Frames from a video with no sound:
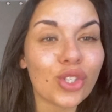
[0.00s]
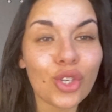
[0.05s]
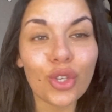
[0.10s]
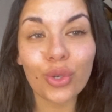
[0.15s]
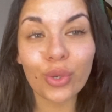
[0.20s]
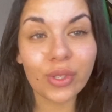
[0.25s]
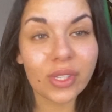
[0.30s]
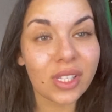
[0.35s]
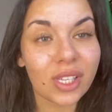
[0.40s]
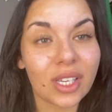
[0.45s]
to
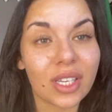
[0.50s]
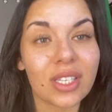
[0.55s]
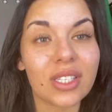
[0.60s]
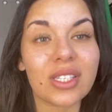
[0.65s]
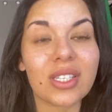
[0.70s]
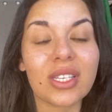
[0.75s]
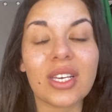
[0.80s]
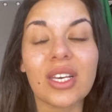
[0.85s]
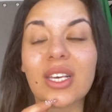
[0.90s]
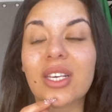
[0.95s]
you,
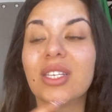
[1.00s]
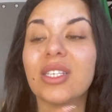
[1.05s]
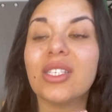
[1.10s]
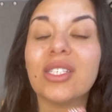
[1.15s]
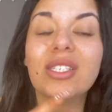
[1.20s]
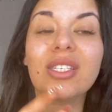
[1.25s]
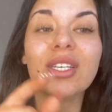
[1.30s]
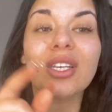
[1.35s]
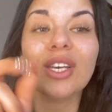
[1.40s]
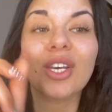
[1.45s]
sis,
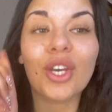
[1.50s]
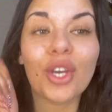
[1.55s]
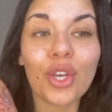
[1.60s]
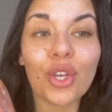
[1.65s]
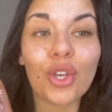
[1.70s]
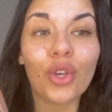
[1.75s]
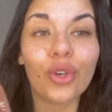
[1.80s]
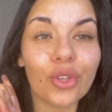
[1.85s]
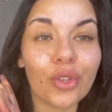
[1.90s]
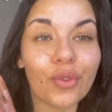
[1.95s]
because
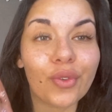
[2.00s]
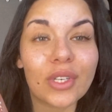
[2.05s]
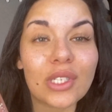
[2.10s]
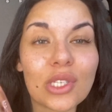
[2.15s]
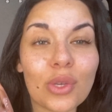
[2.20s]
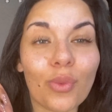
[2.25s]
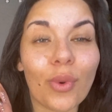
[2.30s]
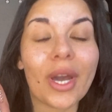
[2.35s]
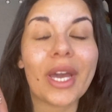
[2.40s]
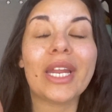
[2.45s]
you're the
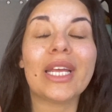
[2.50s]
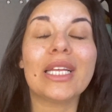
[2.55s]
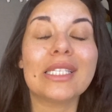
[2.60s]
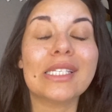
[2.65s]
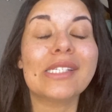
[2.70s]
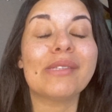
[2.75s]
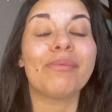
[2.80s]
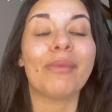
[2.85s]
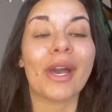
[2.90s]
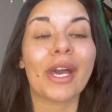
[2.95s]
reason why I
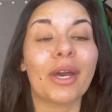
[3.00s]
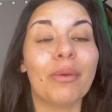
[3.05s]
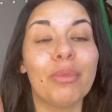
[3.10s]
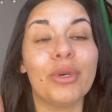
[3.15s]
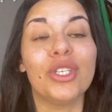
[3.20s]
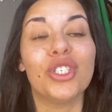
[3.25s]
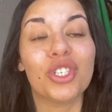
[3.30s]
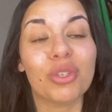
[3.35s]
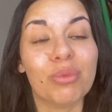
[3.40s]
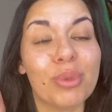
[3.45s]
didn't smack a
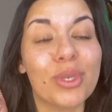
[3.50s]
bunch of